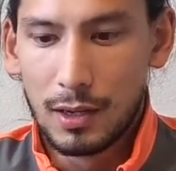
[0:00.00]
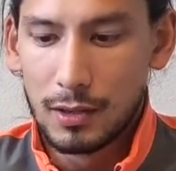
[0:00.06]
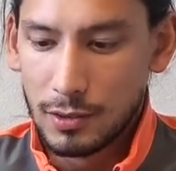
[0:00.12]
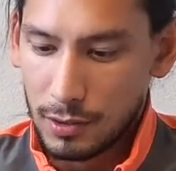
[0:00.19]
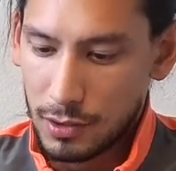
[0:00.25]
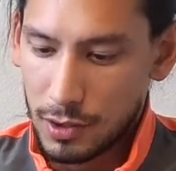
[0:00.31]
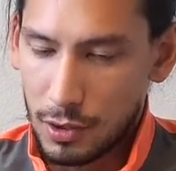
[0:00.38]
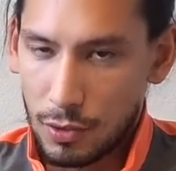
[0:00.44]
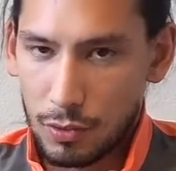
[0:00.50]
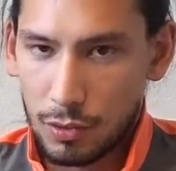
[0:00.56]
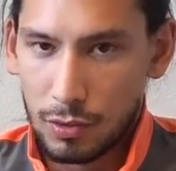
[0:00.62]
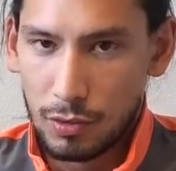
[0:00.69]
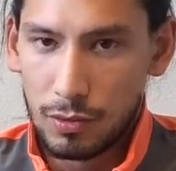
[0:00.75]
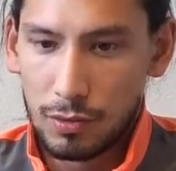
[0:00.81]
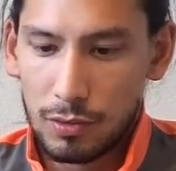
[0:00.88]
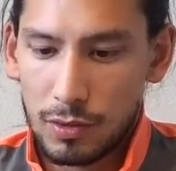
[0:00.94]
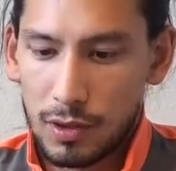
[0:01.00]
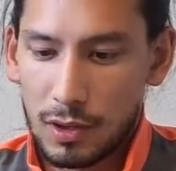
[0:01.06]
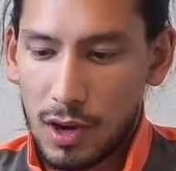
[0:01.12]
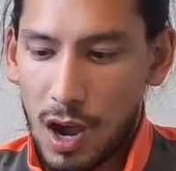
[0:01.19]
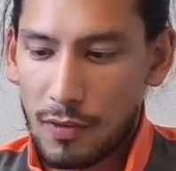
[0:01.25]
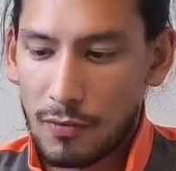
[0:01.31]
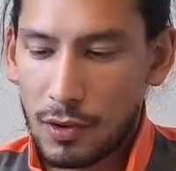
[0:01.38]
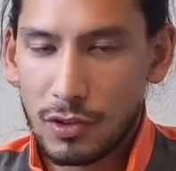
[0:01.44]
So the
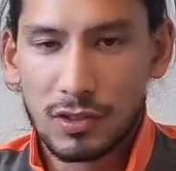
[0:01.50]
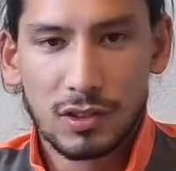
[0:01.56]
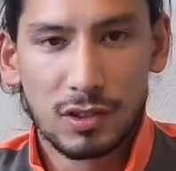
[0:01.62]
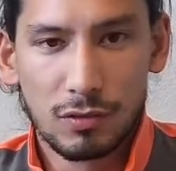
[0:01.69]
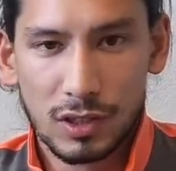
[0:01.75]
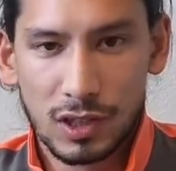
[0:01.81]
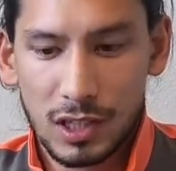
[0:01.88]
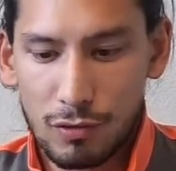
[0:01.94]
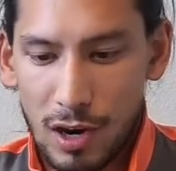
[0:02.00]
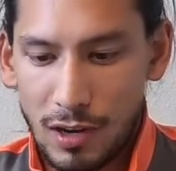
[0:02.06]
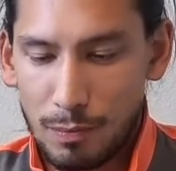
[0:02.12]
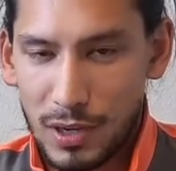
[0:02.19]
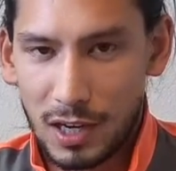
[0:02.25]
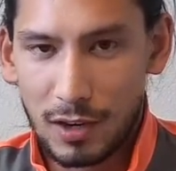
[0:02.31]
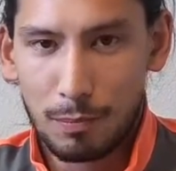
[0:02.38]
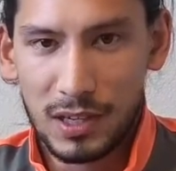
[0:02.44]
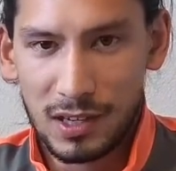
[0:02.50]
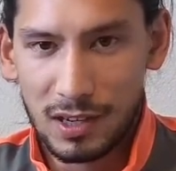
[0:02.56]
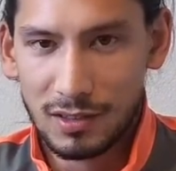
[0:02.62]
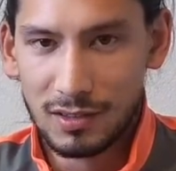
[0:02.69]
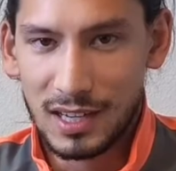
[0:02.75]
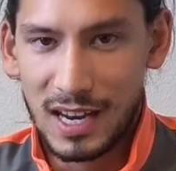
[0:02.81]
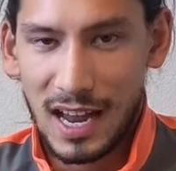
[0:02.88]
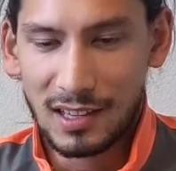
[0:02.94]
Converse is a really great pick
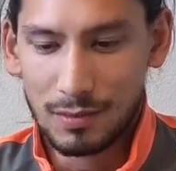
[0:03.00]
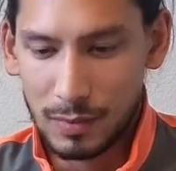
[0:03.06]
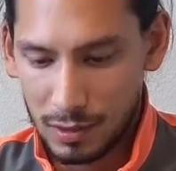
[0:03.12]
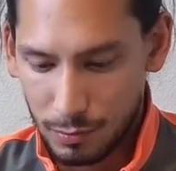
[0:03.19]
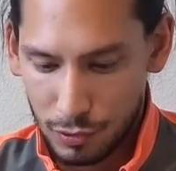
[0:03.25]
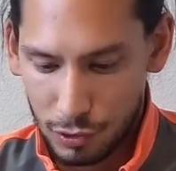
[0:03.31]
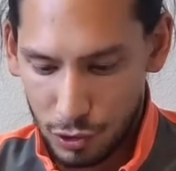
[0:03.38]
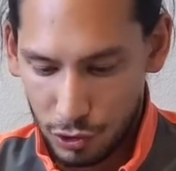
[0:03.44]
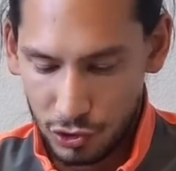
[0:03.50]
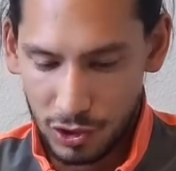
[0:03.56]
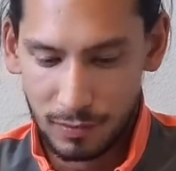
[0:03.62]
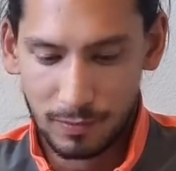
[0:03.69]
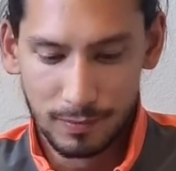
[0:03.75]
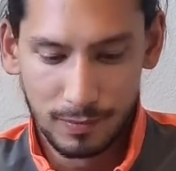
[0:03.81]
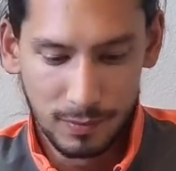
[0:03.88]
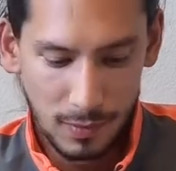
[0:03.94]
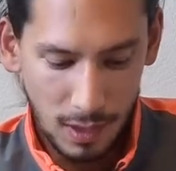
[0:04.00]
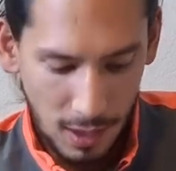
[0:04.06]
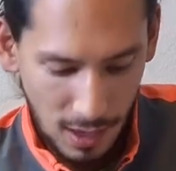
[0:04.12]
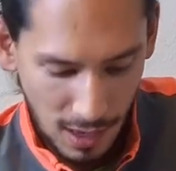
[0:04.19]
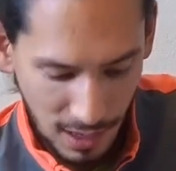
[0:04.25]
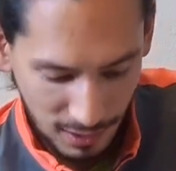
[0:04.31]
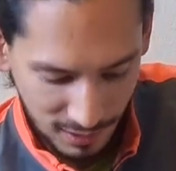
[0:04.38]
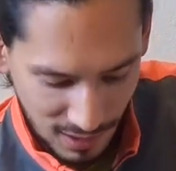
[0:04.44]
because it has minimal cushion
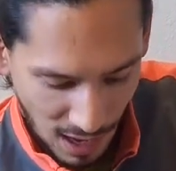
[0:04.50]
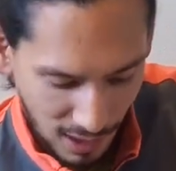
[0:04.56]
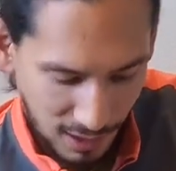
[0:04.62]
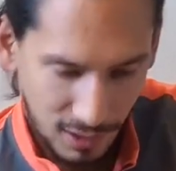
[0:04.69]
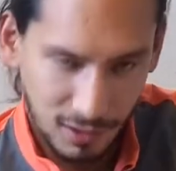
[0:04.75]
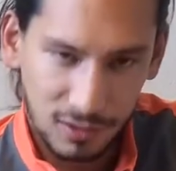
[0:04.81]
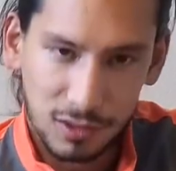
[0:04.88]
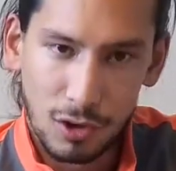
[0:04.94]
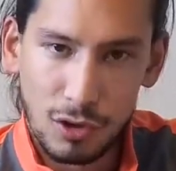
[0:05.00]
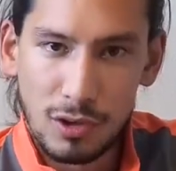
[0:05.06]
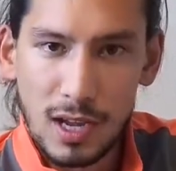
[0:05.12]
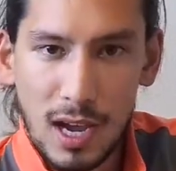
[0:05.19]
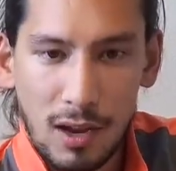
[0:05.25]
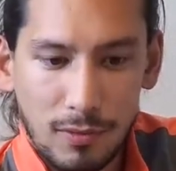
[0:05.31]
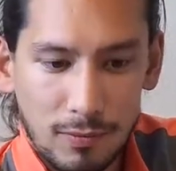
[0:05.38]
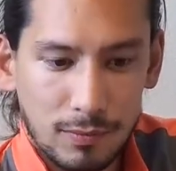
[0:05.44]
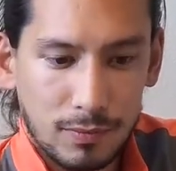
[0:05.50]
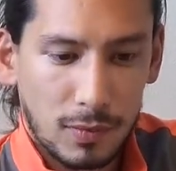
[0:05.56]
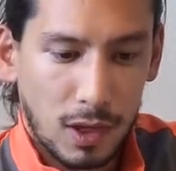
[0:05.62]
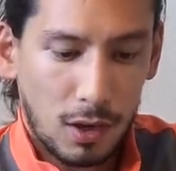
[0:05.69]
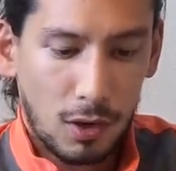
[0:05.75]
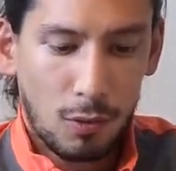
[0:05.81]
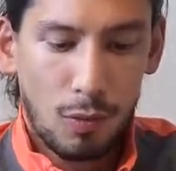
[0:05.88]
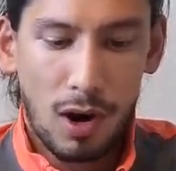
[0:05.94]
and it's not going to slow you down,
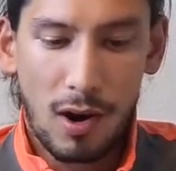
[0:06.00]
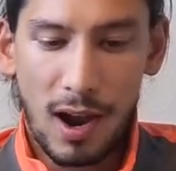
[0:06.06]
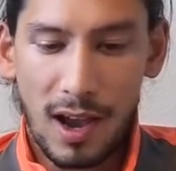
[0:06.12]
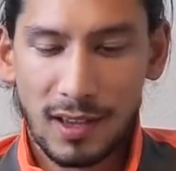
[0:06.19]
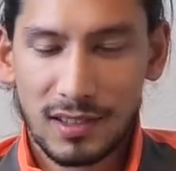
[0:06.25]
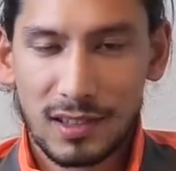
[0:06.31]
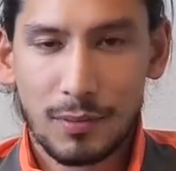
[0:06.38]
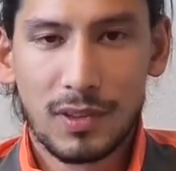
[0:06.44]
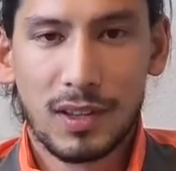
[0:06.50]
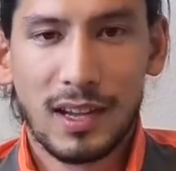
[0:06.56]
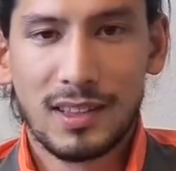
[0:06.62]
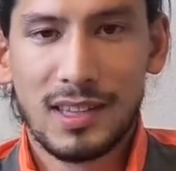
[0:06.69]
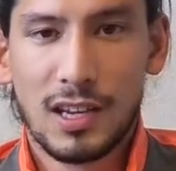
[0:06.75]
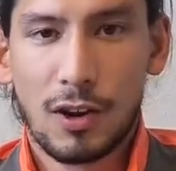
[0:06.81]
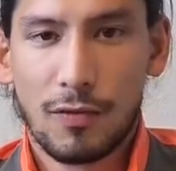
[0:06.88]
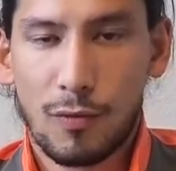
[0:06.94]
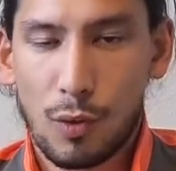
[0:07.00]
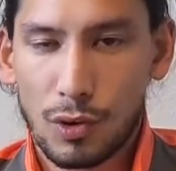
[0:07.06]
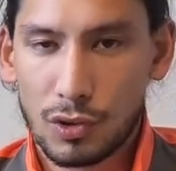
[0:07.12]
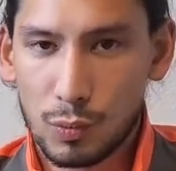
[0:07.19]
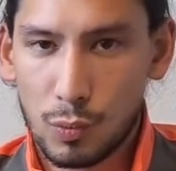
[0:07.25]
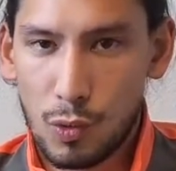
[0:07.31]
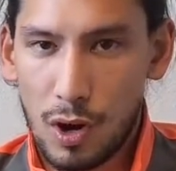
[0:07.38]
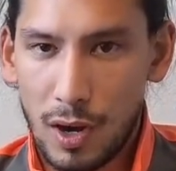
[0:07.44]
whereas something like the Air
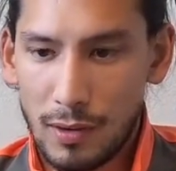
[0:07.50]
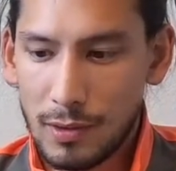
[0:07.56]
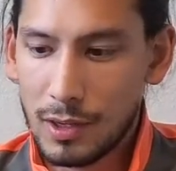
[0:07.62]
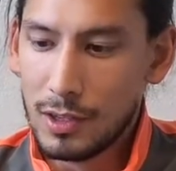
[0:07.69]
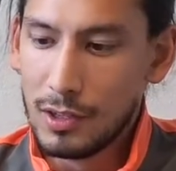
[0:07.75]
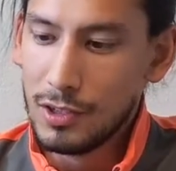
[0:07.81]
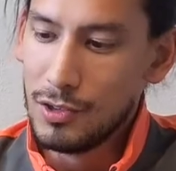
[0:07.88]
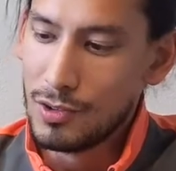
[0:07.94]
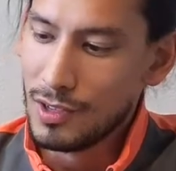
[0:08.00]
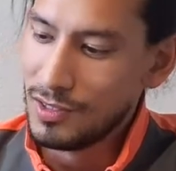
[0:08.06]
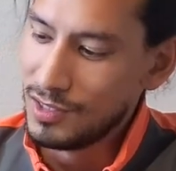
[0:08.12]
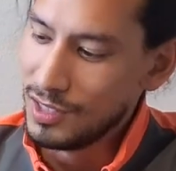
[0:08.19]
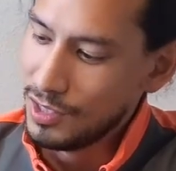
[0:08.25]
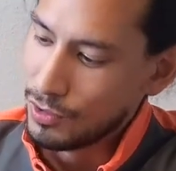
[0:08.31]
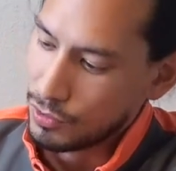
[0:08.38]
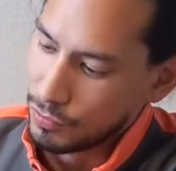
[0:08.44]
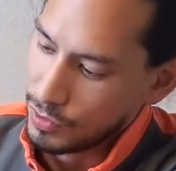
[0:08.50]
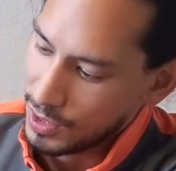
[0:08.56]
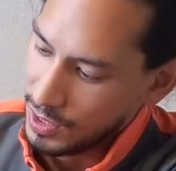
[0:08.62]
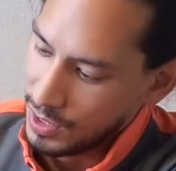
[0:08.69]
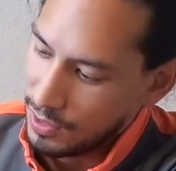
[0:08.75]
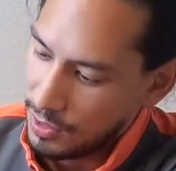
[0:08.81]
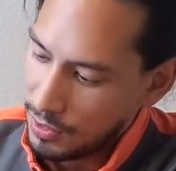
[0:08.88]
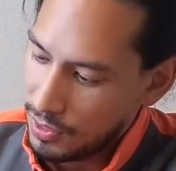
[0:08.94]
Force One, you can see there's
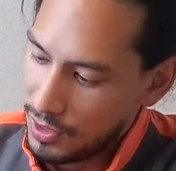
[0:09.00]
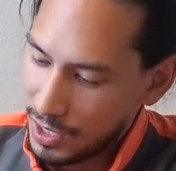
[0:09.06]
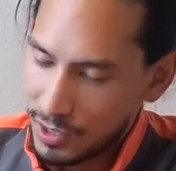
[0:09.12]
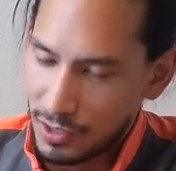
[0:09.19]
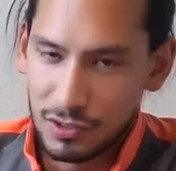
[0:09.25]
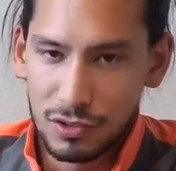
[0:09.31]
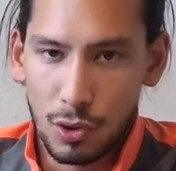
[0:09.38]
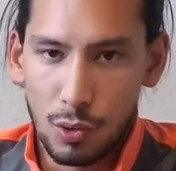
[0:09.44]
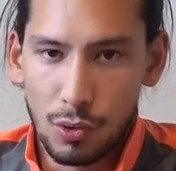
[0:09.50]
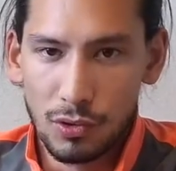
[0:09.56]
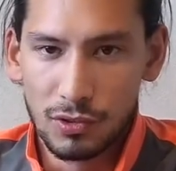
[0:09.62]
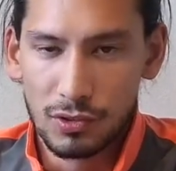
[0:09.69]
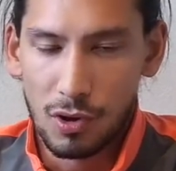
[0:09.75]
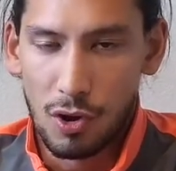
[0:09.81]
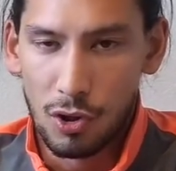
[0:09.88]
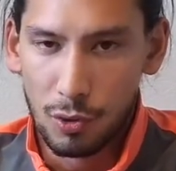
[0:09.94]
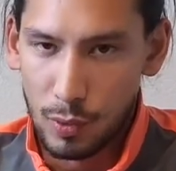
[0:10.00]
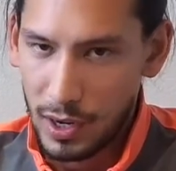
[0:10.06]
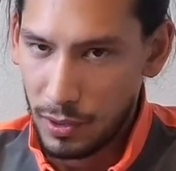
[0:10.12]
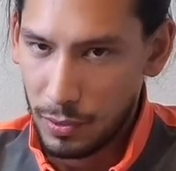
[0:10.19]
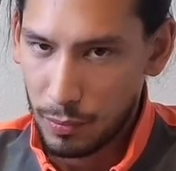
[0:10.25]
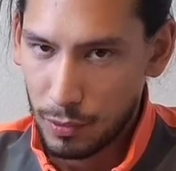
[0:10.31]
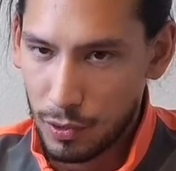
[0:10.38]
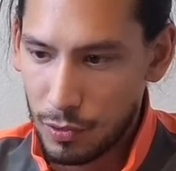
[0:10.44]
really thick soles all the
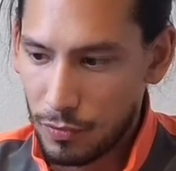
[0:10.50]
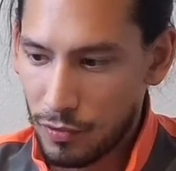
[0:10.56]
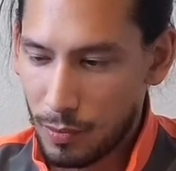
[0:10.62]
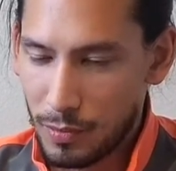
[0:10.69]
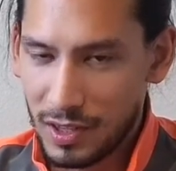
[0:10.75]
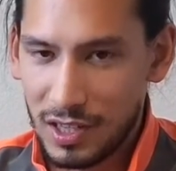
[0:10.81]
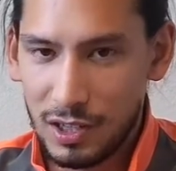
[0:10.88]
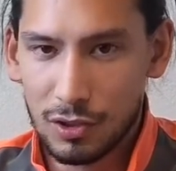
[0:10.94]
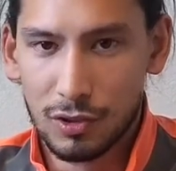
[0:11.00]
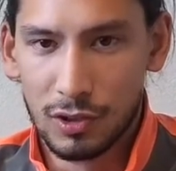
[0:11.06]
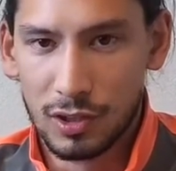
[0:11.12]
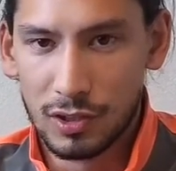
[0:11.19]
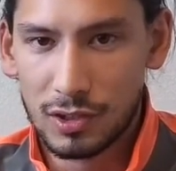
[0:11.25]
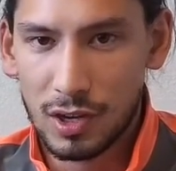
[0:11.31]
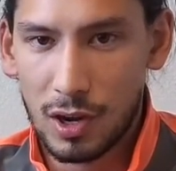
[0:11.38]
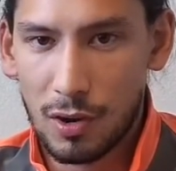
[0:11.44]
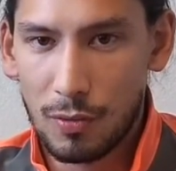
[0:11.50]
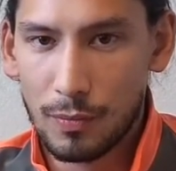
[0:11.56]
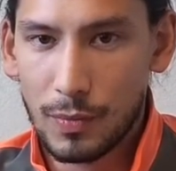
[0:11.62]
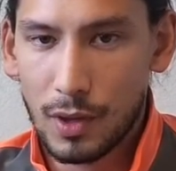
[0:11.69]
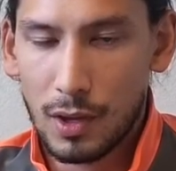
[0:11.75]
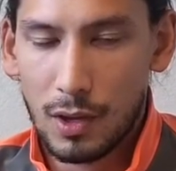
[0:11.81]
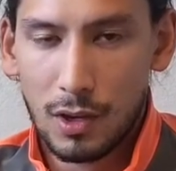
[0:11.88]
way through from the heel to the toe.